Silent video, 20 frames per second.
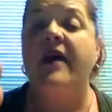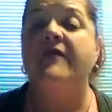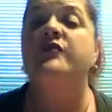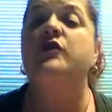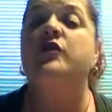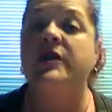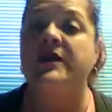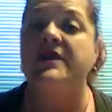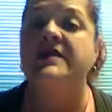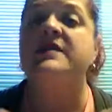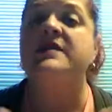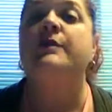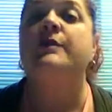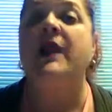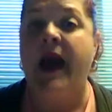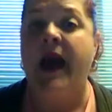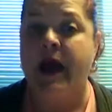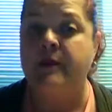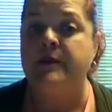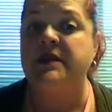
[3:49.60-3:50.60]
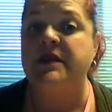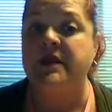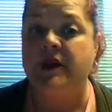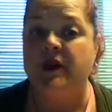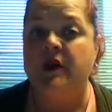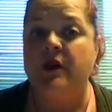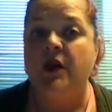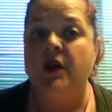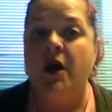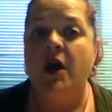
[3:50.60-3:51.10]
to have to look at some labs
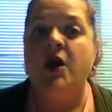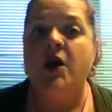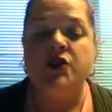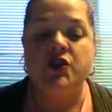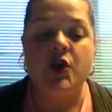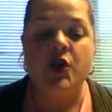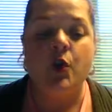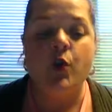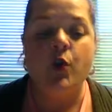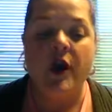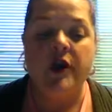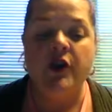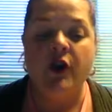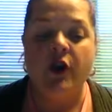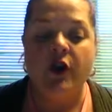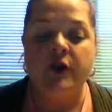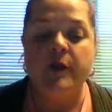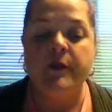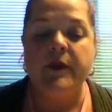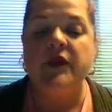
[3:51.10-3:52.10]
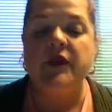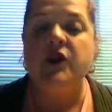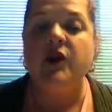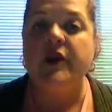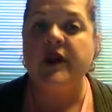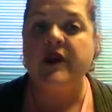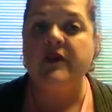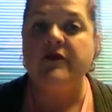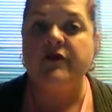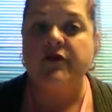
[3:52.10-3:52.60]
here. So what you're going to be
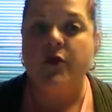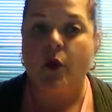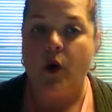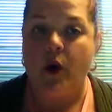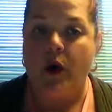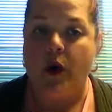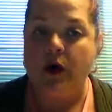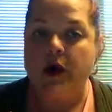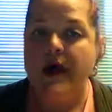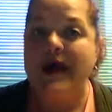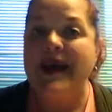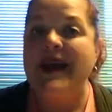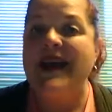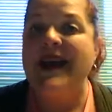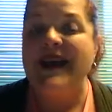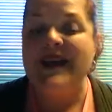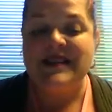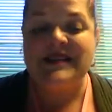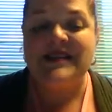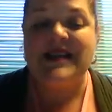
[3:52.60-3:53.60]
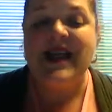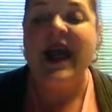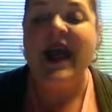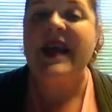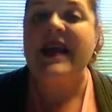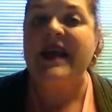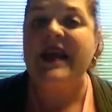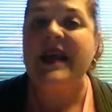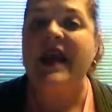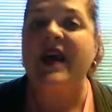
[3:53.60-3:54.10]
looking for is
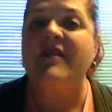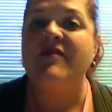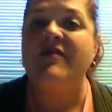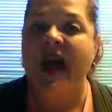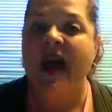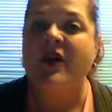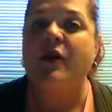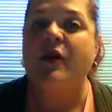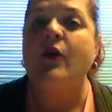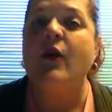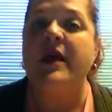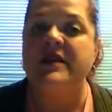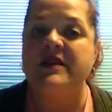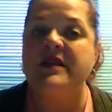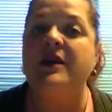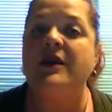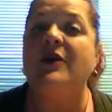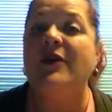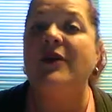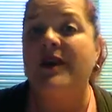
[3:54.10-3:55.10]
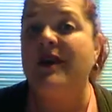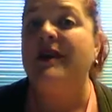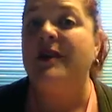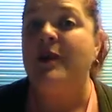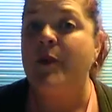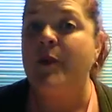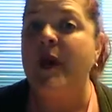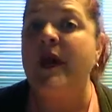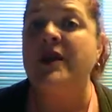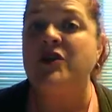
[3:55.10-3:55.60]
any of that criteria in
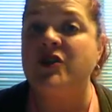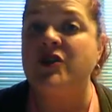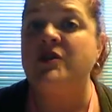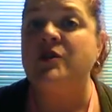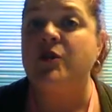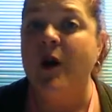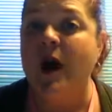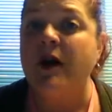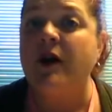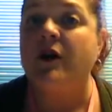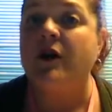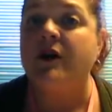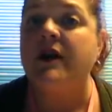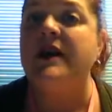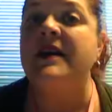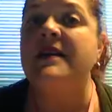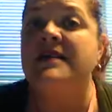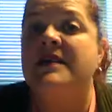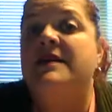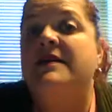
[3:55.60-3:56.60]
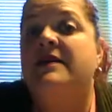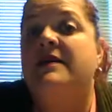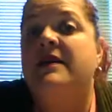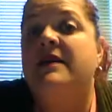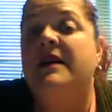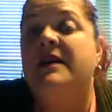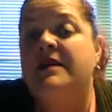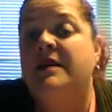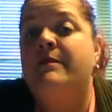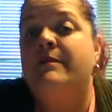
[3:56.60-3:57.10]
a patient's record. Is
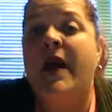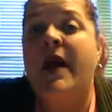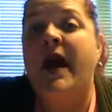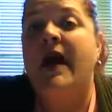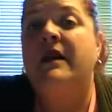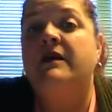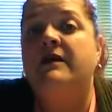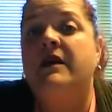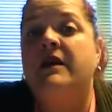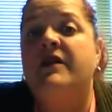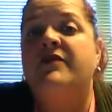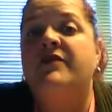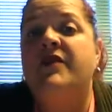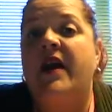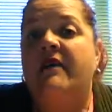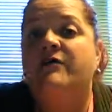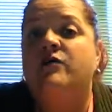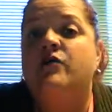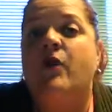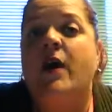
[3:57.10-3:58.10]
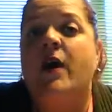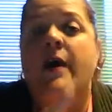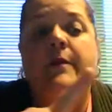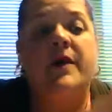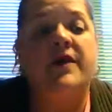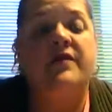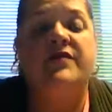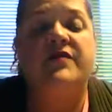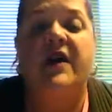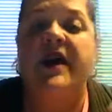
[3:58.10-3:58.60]
it met? If they have
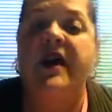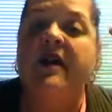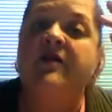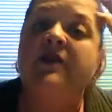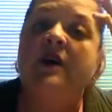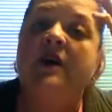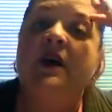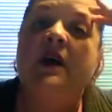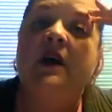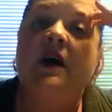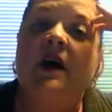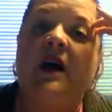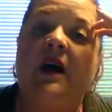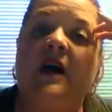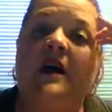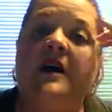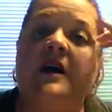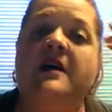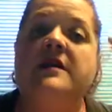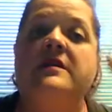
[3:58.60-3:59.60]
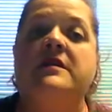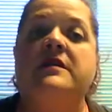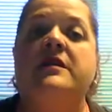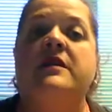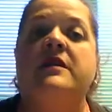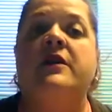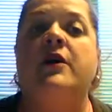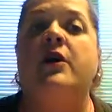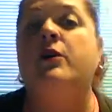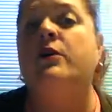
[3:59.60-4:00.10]
trauma, if they have, a
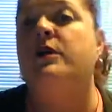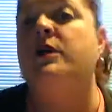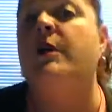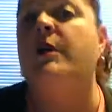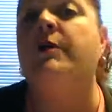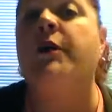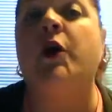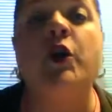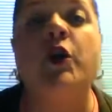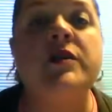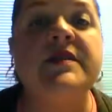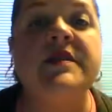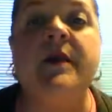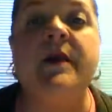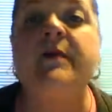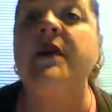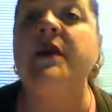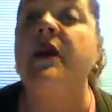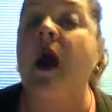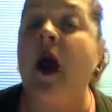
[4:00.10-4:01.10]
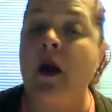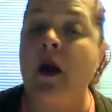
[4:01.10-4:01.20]
burn, something,